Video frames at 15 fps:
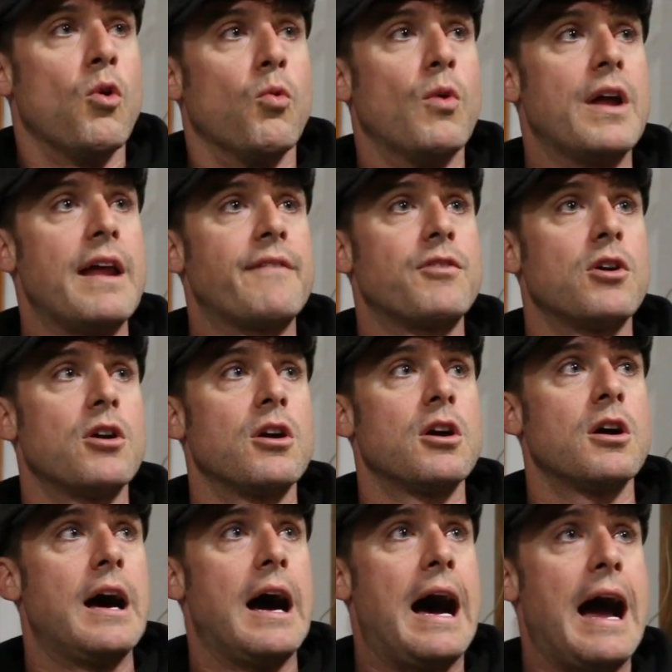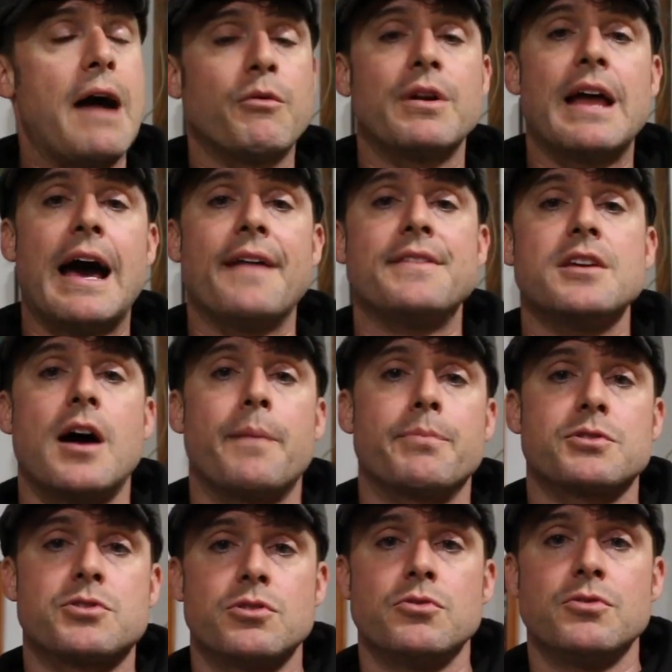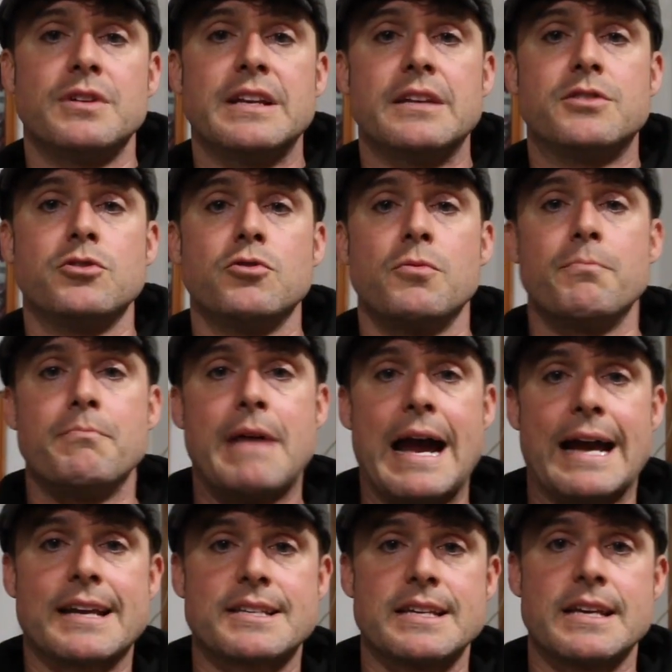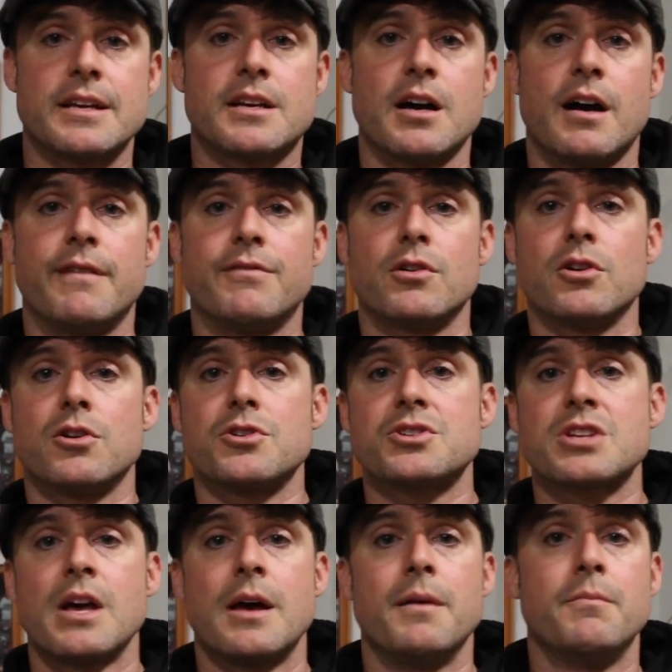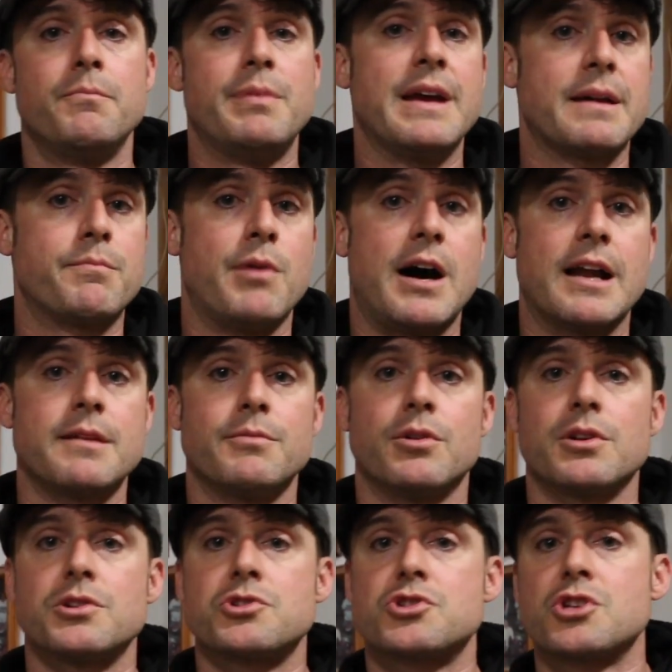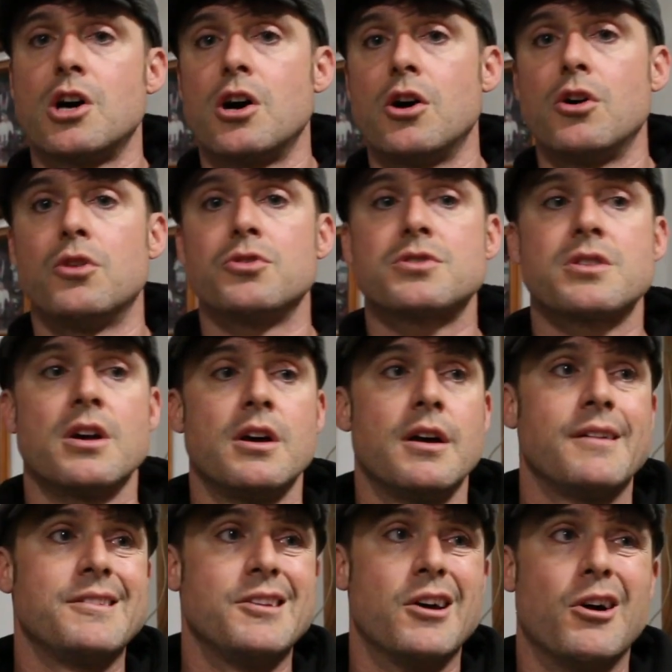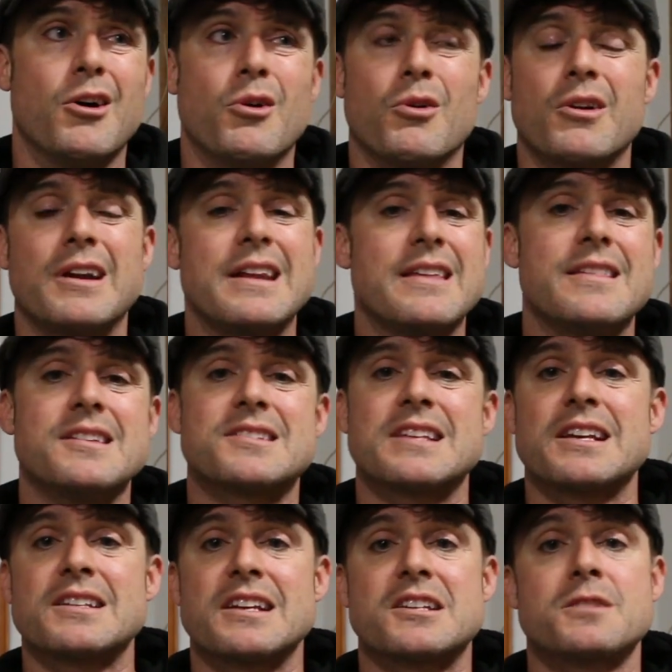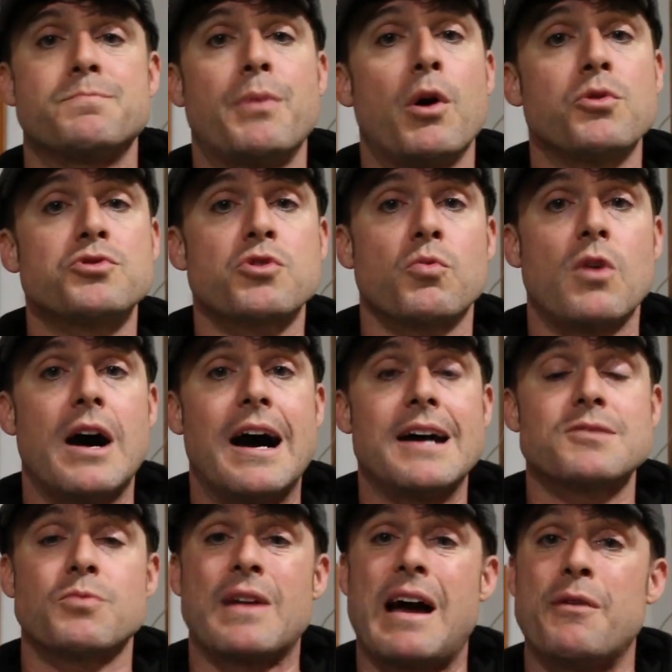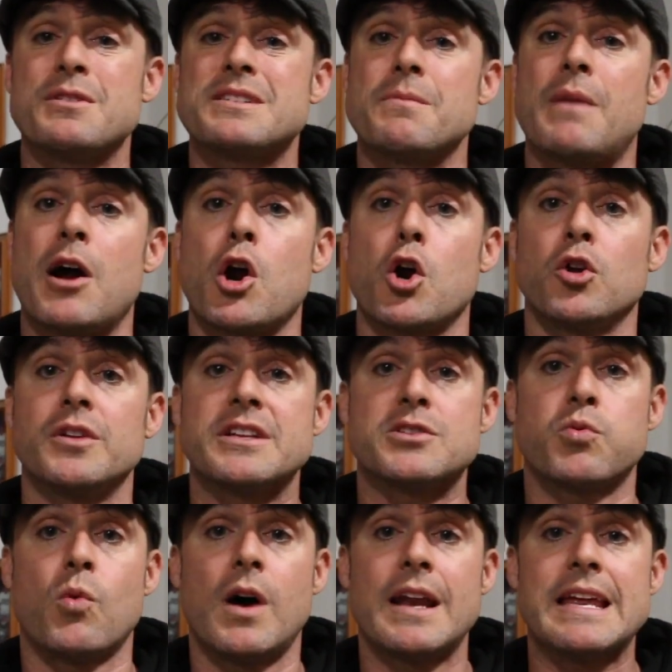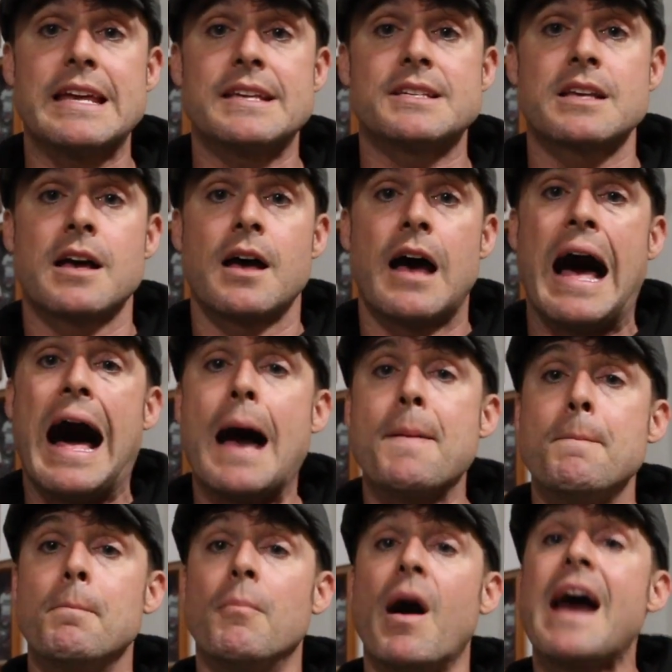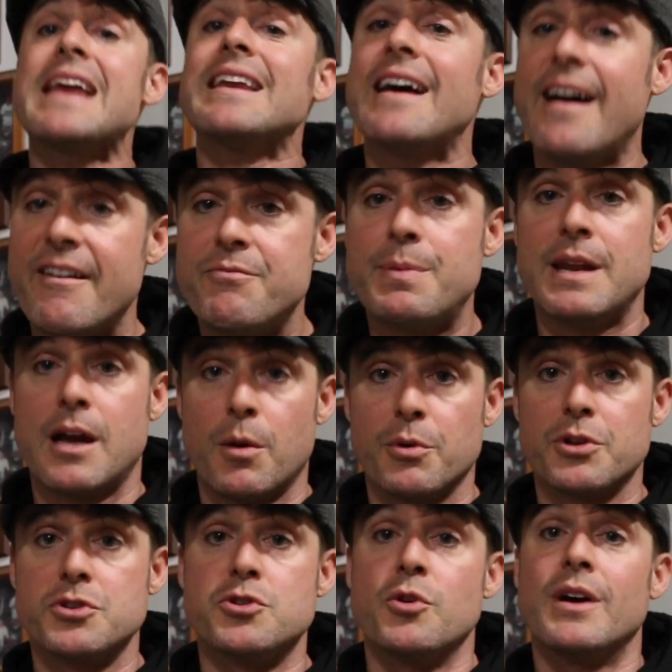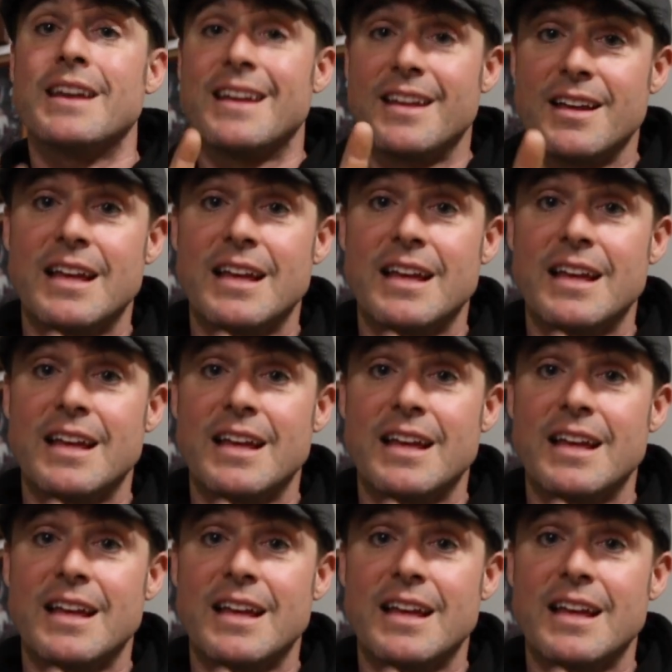Whenever I would have had the opportunity to do magazine covers, big bodybuilding shows, you know, or any of these things exposure wise when I was in my early 20s, I might have been able to do it.